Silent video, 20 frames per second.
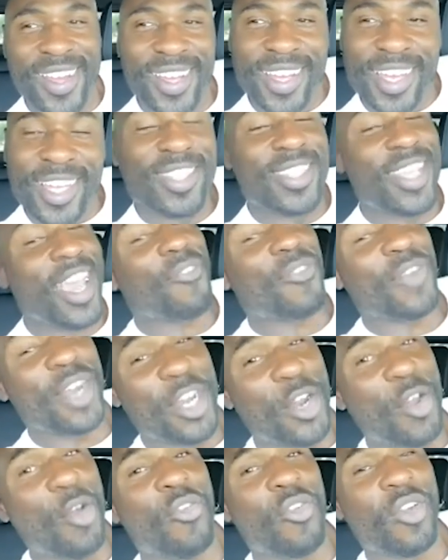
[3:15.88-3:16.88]
It's
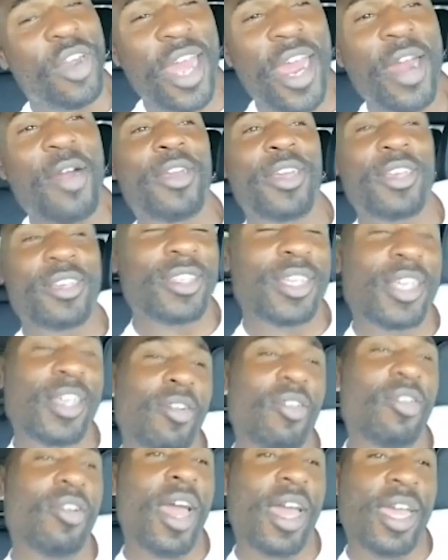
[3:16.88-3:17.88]
definitely new for the area
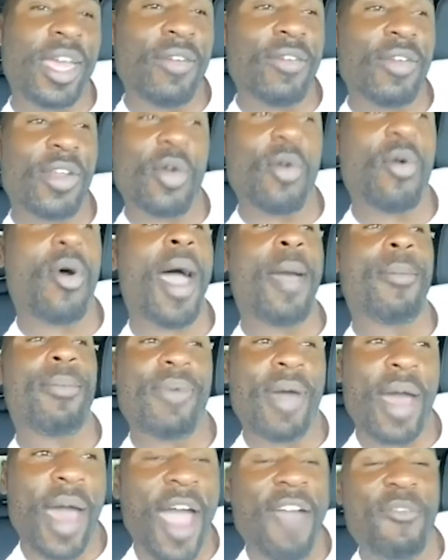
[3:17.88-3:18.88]
still, like, even though
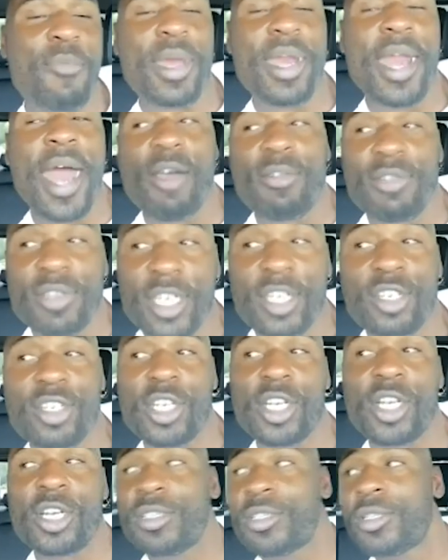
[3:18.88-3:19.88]
I've been out 6
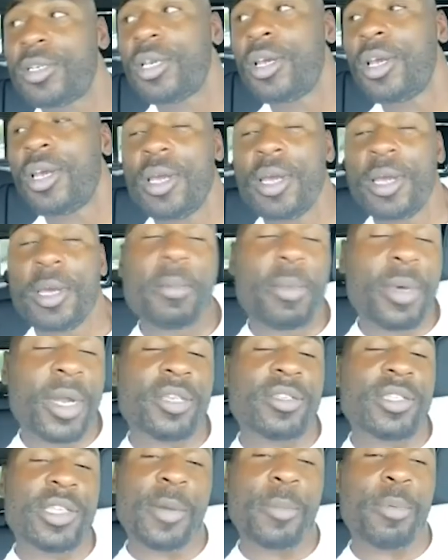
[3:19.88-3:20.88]
years, but
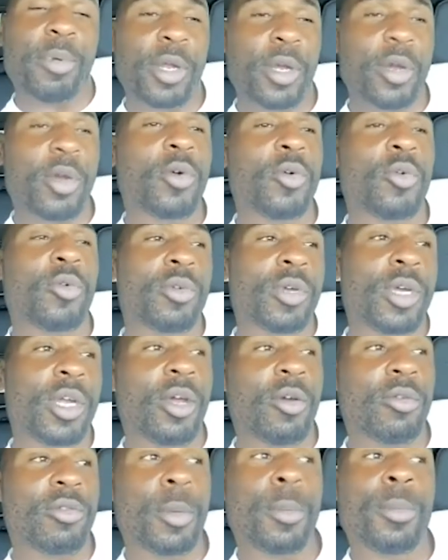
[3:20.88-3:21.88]
it's still pretty cool,
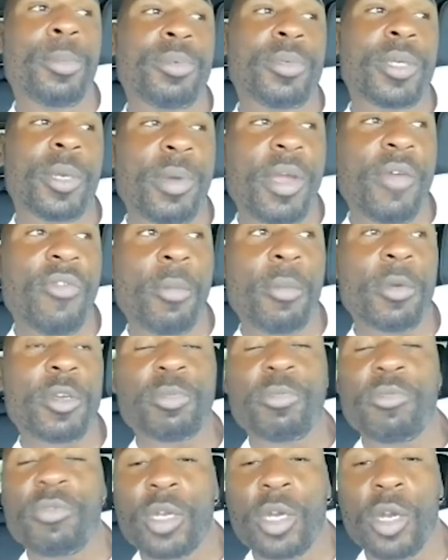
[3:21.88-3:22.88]
to be from
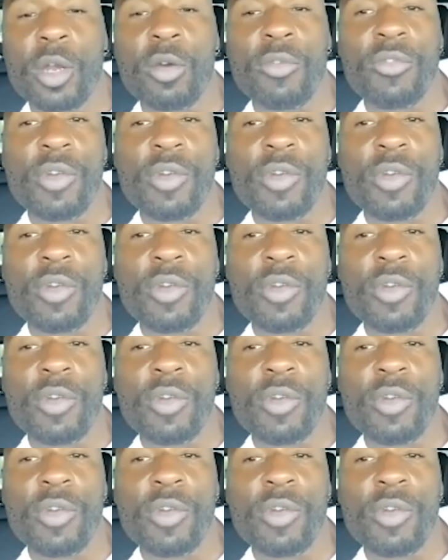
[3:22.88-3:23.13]
a